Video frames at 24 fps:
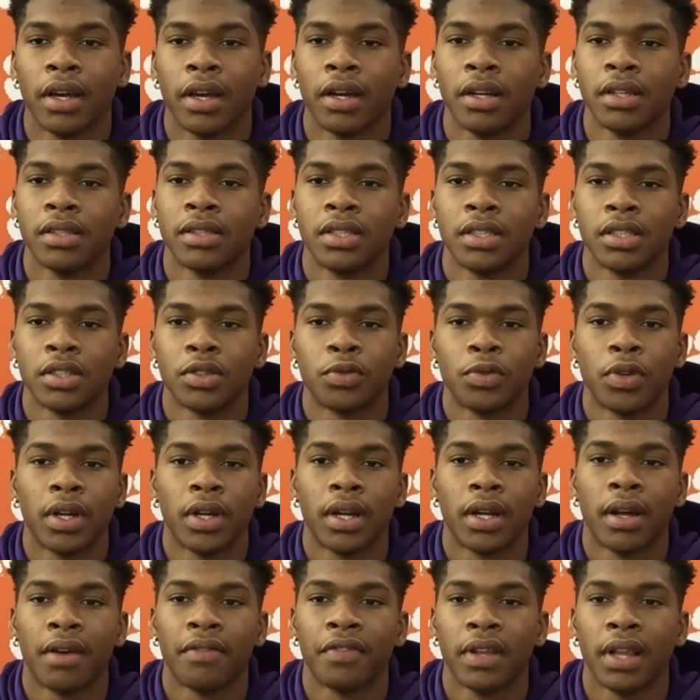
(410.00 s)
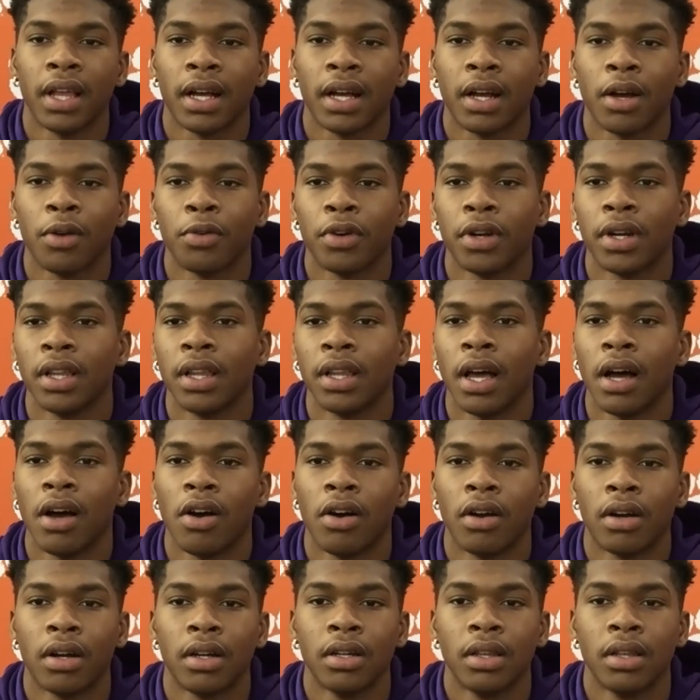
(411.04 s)
there, and just running, I feel like I run a lot
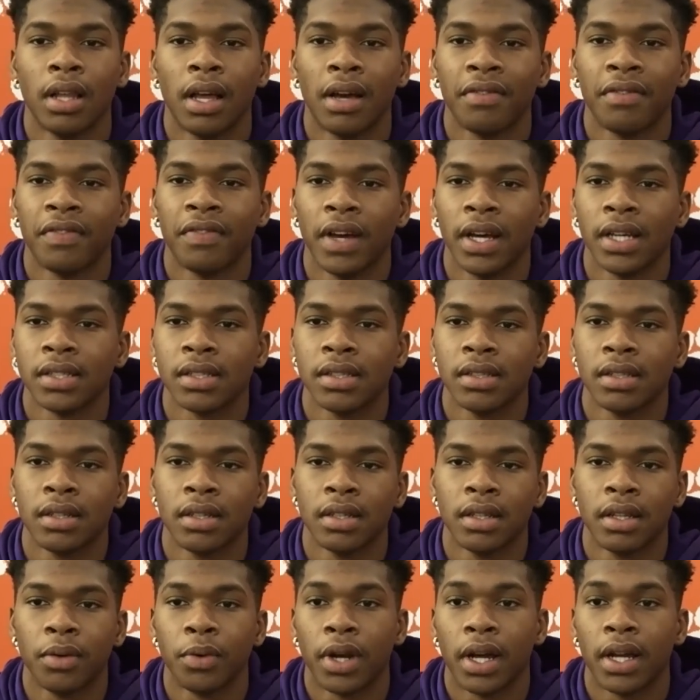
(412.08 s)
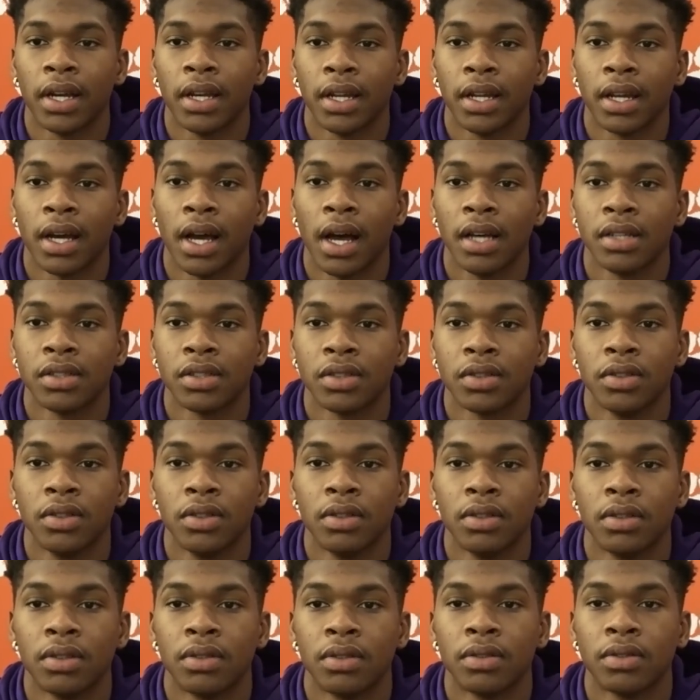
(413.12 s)
harder, a lot faster than when I did in high
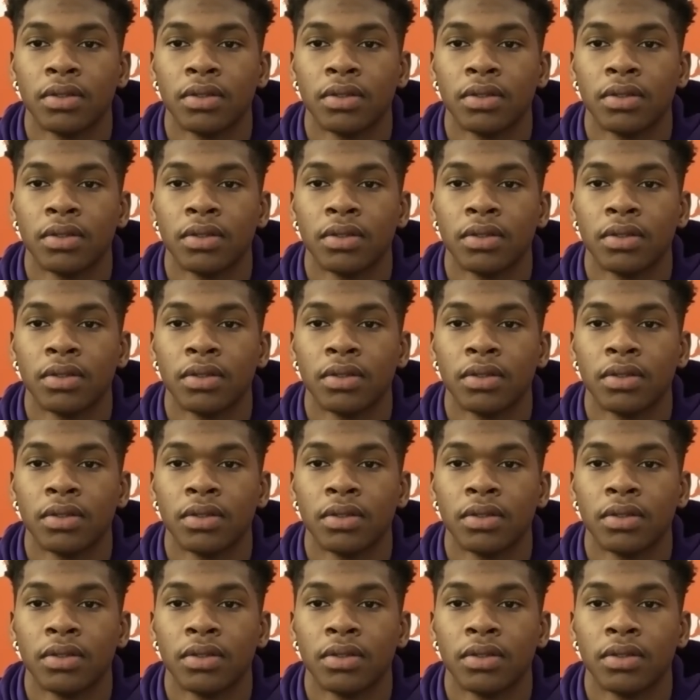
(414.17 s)
school.